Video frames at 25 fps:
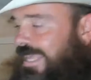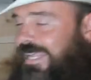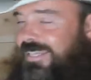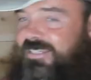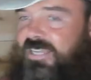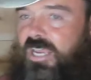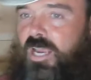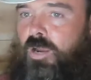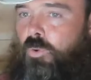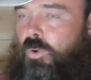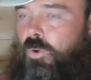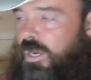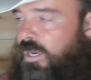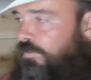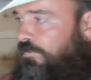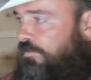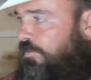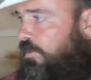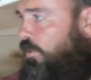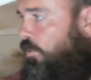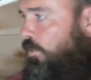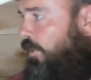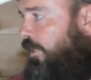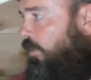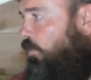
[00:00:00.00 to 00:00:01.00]
that's how i
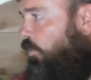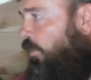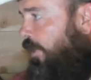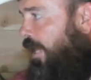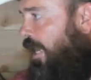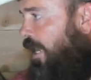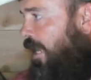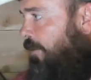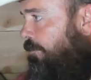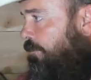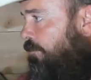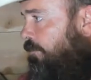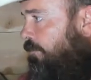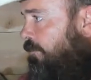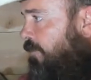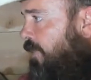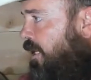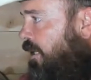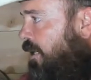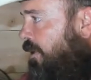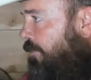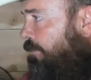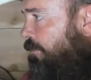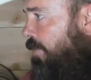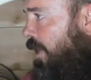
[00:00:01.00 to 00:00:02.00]
view it when i'm
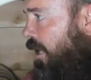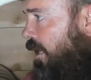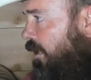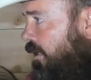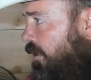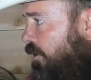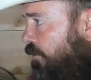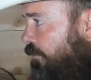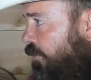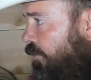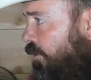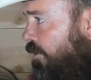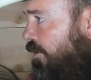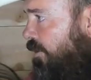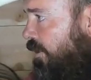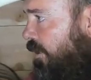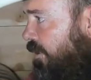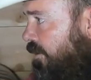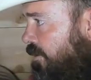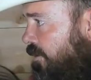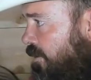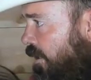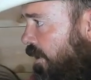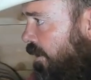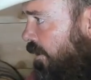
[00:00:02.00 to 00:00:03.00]
paying for
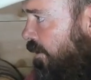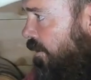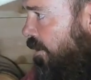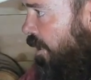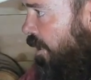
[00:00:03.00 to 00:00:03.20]
things like